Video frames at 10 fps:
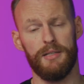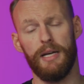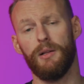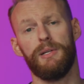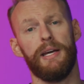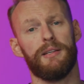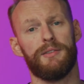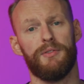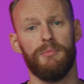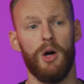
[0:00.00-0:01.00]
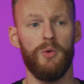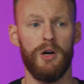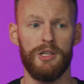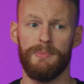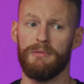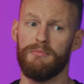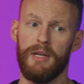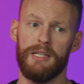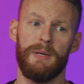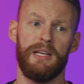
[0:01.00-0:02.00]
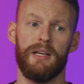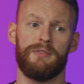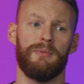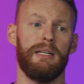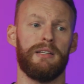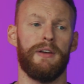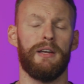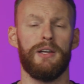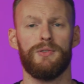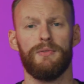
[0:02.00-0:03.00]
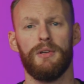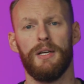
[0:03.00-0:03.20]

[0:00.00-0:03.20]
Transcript: CycloneDX from OWASP and SPDX from Linux Foundation.